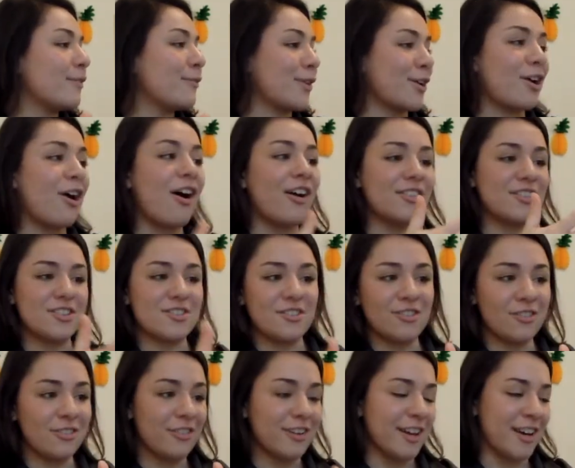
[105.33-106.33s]
we're called to
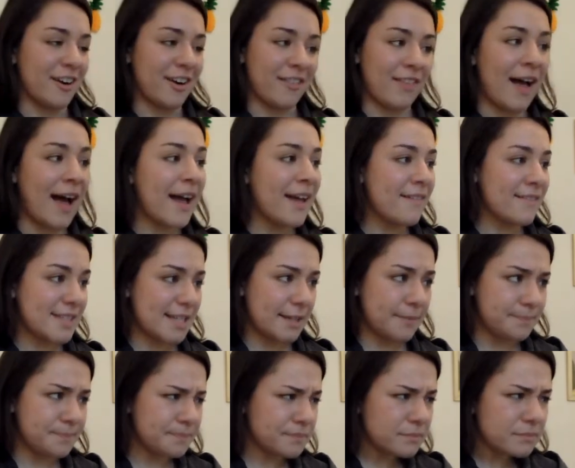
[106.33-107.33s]
do in our lives,
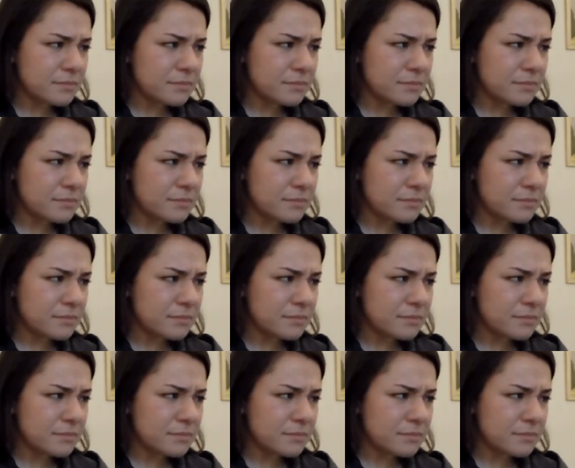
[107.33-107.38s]
and